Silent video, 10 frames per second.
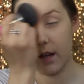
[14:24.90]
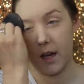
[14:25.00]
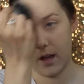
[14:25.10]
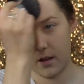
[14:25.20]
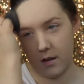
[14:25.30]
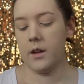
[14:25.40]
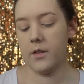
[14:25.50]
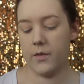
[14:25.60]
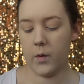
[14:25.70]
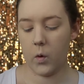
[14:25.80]
day.
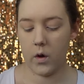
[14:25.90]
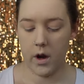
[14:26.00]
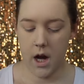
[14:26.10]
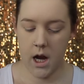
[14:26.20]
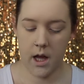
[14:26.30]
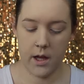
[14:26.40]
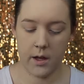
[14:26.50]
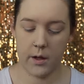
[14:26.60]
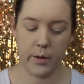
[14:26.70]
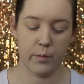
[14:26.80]
For
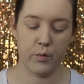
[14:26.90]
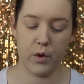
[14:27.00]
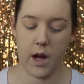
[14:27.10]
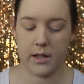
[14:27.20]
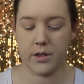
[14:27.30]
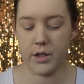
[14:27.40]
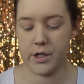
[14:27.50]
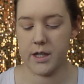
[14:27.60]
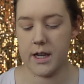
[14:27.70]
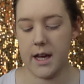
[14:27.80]

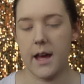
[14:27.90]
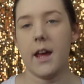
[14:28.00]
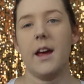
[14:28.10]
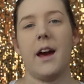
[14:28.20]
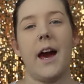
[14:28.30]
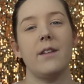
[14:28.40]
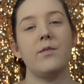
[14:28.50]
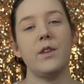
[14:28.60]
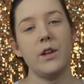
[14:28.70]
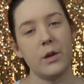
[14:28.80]
bronzer today,
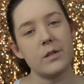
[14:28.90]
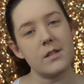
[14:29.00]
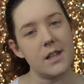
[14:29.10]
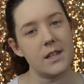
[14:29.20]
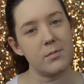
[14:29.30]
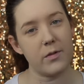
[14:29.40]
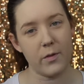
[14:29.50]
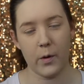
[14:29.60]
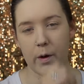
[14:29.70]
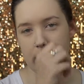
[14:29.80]
I've used this
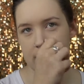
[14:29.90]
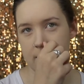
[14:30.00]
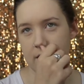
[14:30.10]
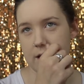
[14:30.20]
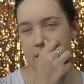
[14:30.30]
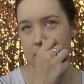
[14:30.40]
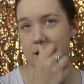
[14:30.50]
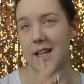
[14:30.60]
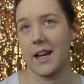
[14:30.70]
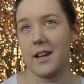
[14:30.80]
before, so this
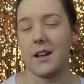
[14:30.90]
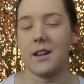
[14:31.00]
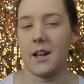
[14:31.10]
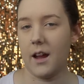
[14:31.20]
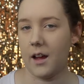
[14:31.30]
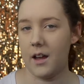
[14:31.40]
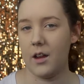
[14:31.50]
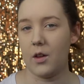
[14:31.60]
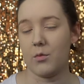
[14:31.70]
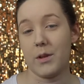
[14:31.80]
is technically not
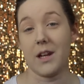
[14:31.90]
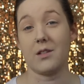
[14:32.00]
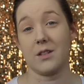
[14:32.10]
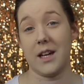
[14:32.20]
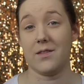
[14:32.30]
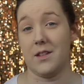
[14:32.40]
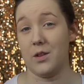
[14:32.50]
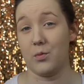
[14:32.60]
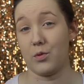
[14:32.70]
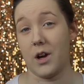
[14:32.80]
new, but I don't have a
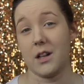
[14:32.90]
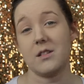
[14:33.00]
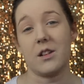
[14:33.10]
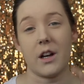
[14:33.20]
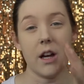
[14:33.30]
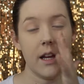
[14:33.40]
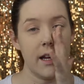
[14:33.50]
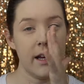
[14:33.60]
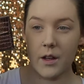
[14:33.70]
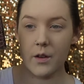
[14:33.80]
new bronzer.
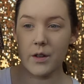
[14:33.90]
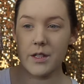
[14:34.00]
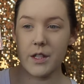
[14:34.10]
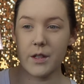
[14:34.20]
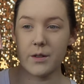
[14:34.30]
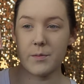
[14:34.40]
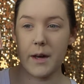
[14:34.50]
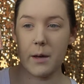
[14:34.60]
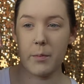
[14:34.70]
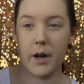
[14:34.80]
Going to use
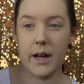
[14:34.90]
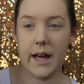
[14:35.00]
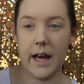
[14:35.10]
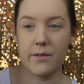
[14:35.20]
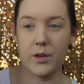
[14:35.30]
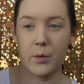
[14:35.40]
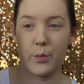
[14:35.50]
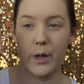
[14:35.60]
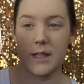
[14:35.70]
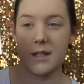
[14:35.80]
my Park Avenue
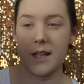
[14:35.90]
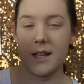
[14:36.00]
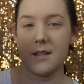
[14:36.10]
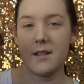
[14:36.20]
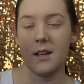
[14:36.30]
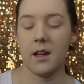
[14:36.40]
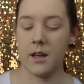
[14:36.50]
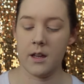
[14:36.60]
Princess